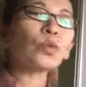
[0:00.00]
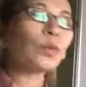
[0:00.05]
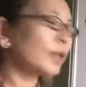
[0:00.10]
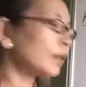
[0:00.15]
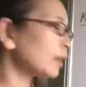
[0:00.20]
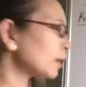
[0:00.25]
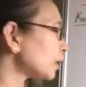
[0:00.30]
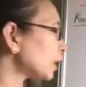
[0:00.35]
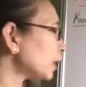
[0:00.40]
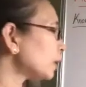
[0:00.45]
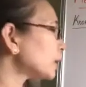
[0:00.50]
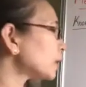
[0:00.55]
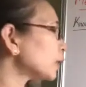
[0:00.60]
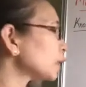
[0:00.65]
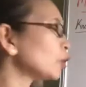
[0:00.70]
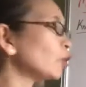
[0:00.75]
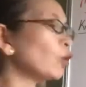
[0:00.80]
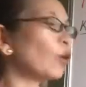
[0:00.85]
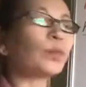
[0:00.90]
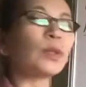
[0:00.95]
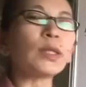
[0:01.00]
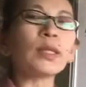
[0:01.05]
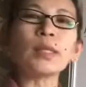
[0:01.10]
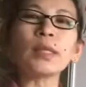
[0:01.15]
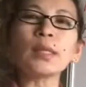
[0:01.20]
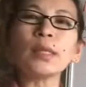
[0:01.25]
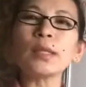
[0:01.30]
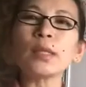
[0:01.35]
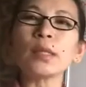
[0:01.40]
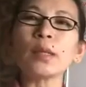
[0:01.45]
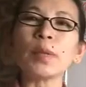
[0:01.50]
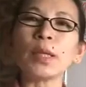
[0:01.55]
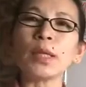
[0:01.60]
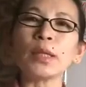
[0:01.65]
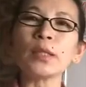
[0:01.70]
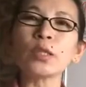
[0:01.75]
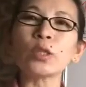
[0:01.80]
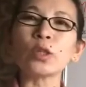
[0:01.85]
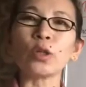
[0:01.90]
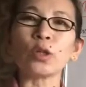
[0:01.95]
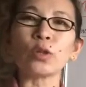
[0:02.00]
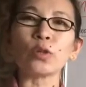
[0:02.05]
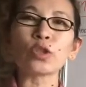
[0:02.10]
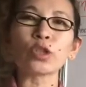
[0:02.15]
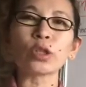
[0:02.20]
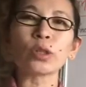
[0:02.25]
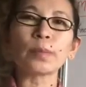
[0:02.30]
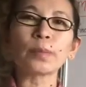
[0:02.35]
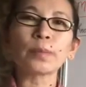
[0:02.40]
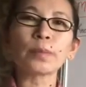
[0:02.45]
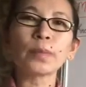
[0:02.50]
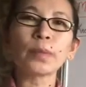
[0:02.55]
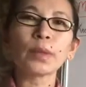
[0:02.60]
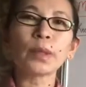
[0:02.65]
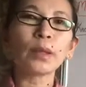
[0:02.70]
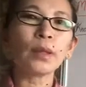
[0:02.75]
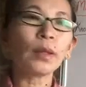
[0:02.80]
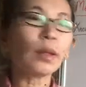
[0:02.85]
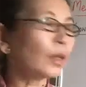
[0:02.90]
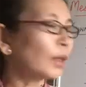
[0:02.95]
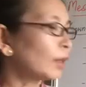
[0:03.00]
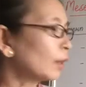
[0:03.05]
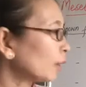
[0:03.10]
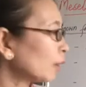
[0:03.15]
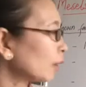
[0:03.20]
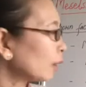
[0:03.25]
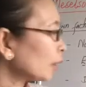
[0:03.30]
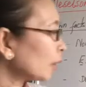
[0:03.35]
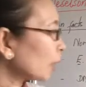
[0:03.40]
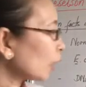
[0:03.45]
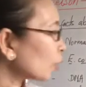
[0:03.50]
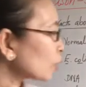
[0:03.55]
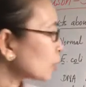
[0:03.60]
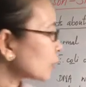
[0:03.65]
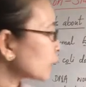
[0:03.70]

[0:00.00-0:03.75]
with the density of the cesium in the solution. Now